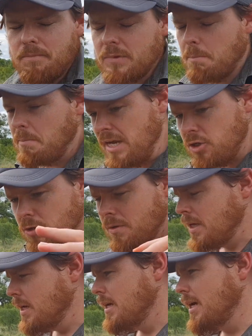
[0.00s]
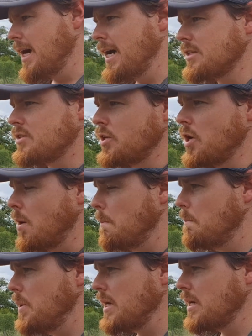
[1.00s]
menu. So yeah,
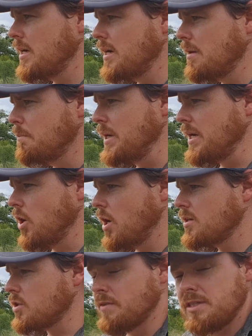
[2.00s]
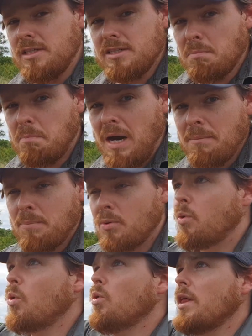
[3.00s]
big heart, obviously to pump
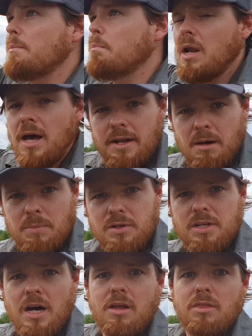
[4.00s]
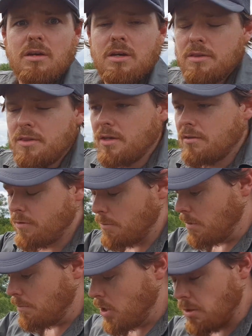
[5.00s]
all that blood up and down from
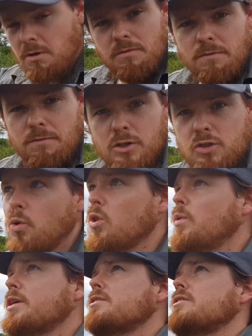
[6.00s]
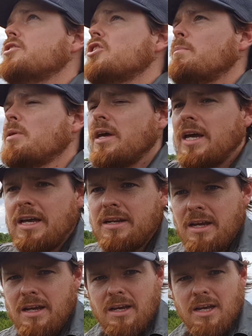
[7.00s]
the bottom of the foot all the way to the top of the head.
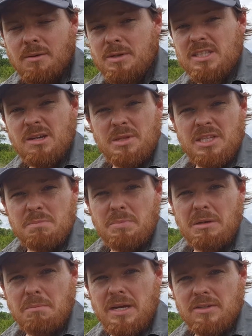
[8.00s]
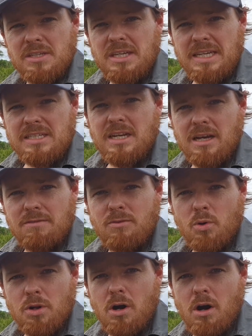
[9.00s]
I mean, some of these big males can get to like
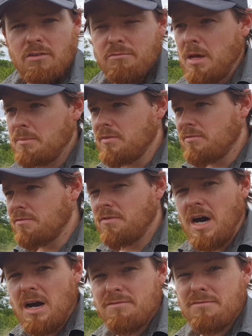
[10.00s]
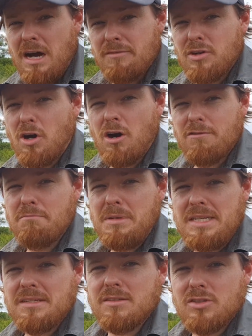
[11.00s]
4.5, maybe even 5.5
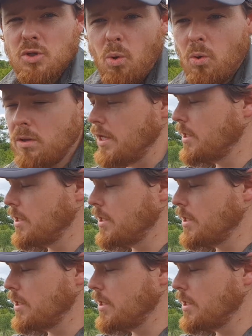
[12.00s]
meters tall. They're